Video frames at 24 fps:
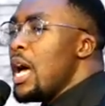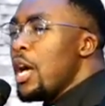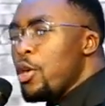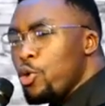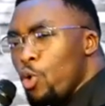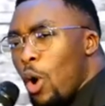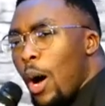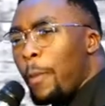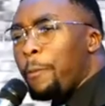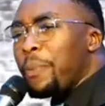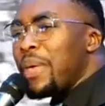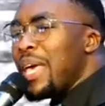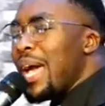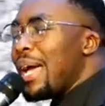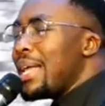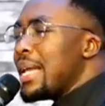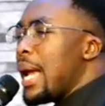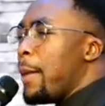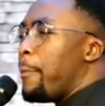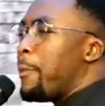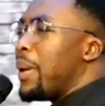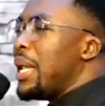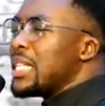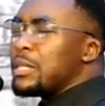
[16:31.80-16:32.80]
you appear in a
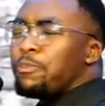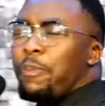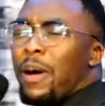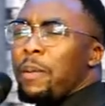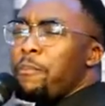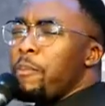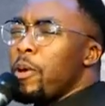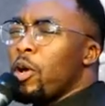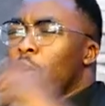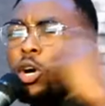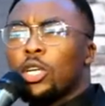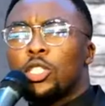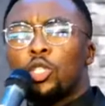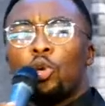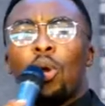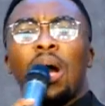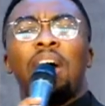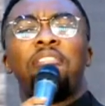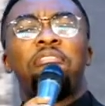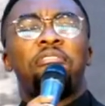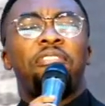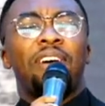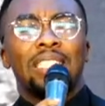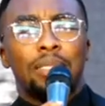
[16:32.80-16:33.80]
place, but because you have
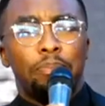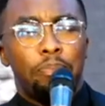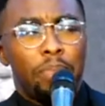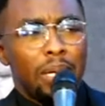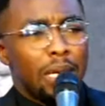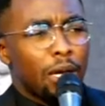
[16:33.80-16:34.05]
first been